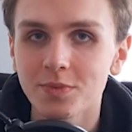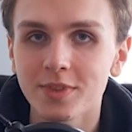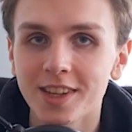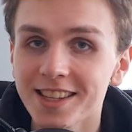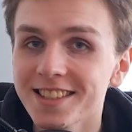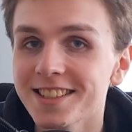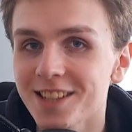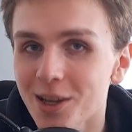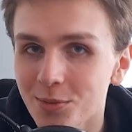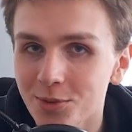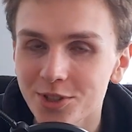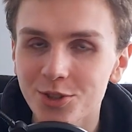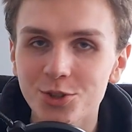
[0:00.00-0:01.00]
And
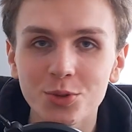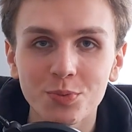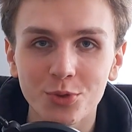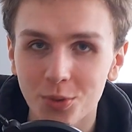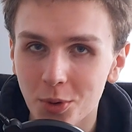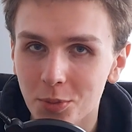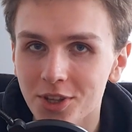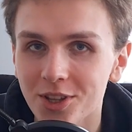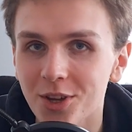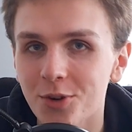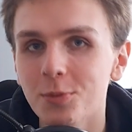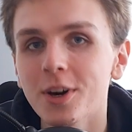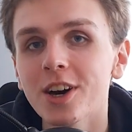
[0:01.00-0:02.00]
something you should probably know
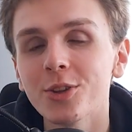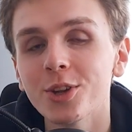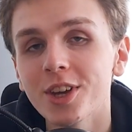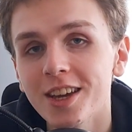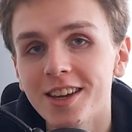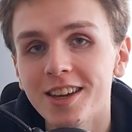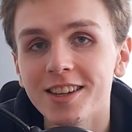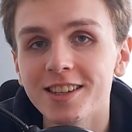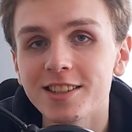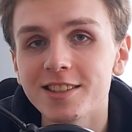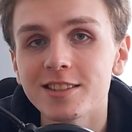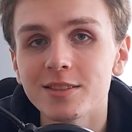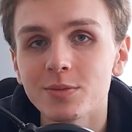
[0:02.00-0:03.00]
about
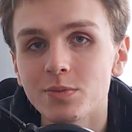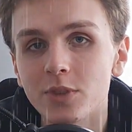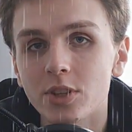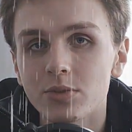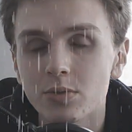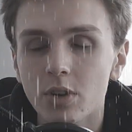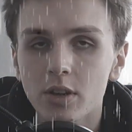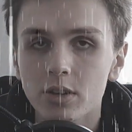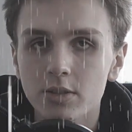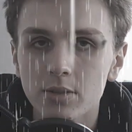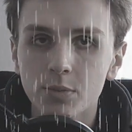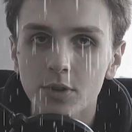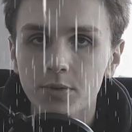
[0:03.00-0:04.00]
is that RAG
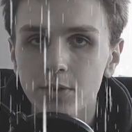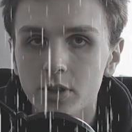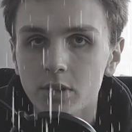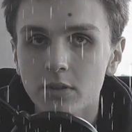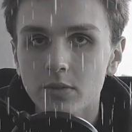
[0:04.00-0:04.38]
isn't perfect.